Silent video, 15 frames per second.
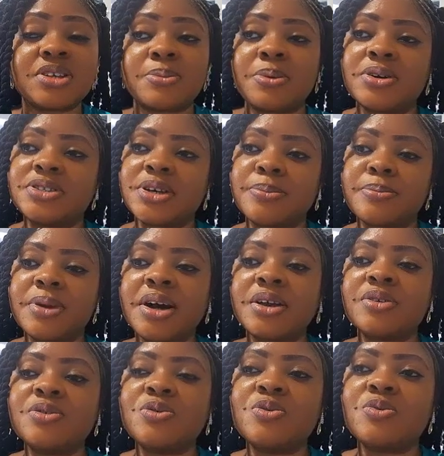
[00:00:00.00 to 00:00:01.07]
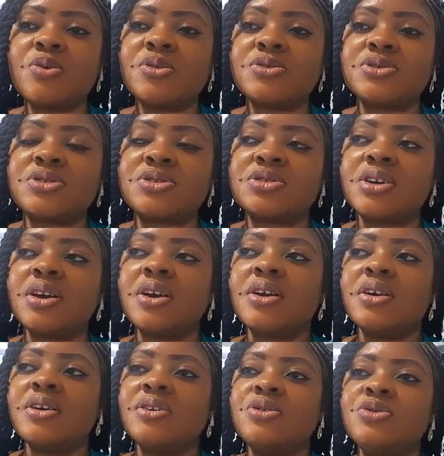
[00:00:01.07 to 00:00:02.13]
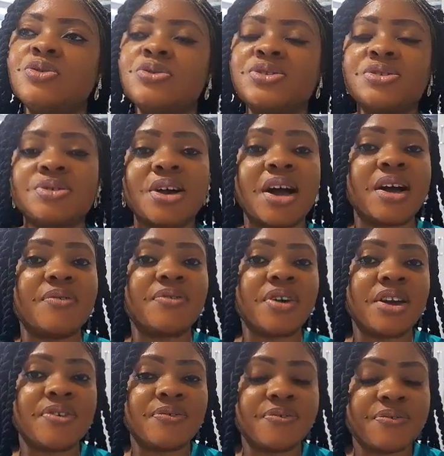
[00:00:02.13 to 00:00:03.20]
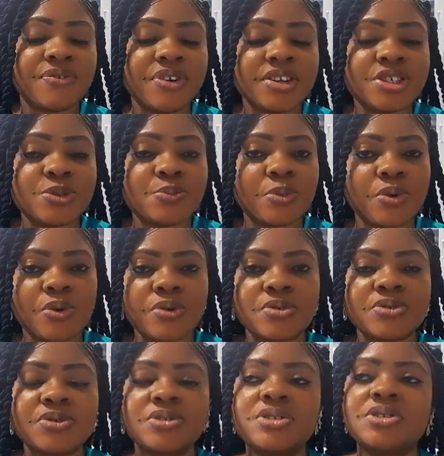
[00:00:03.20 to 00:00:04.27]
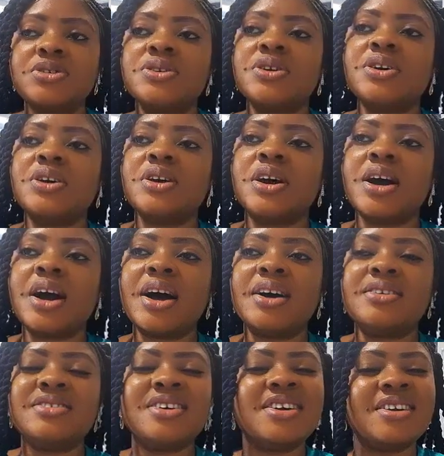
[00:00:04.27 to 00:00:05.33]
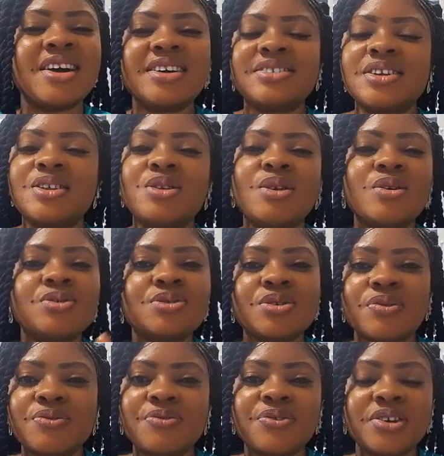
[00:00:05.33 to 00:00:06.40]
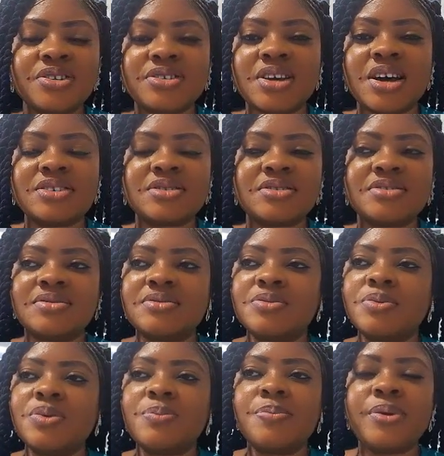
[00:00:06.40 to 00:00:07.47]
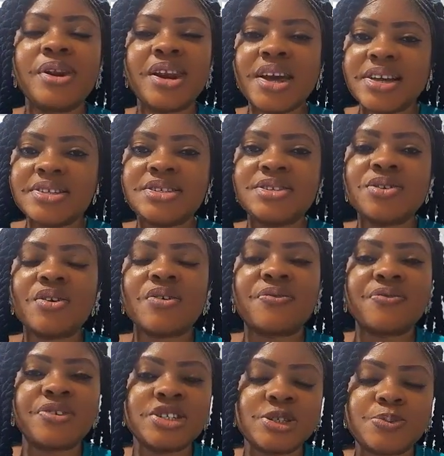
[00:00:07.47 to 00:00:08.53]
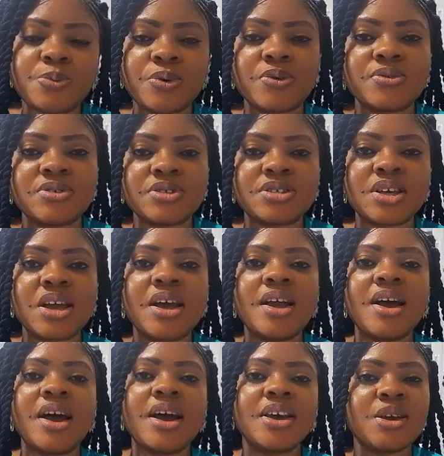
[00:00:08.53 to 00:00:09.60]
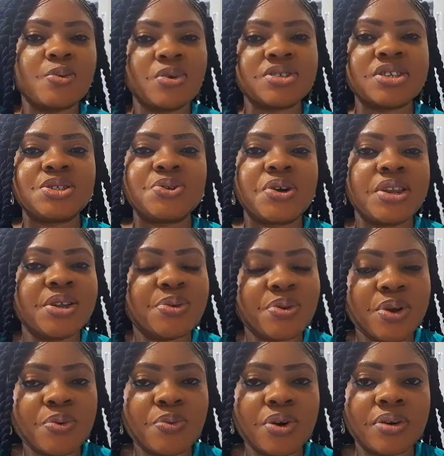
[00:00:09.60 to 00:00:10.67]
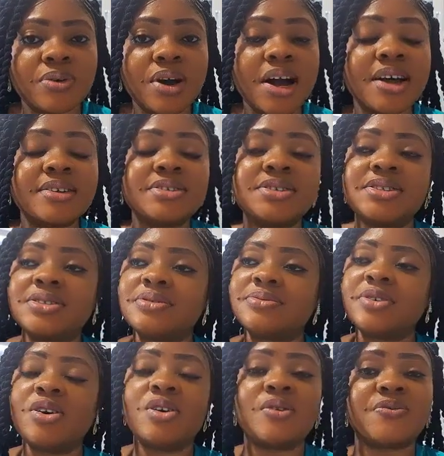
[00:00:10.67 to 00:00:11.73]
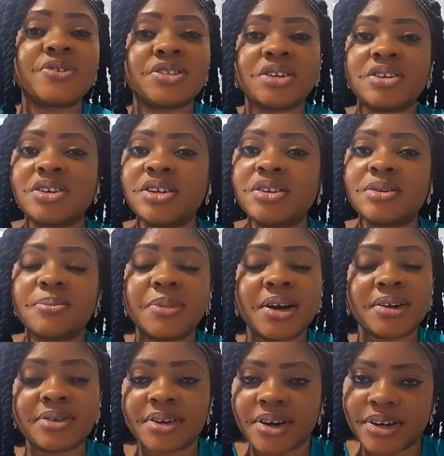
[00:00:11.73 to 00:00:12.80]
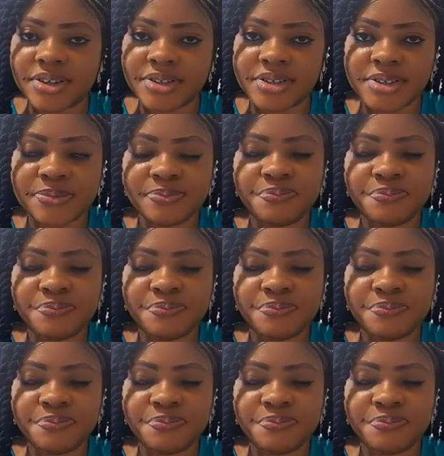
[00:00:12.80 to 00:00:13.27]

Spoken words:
it, about a man who used to have a fish pond, and he has a lot of fish, as in plenty of fish ponds, and he was actually doing well, and all of a sudden the man died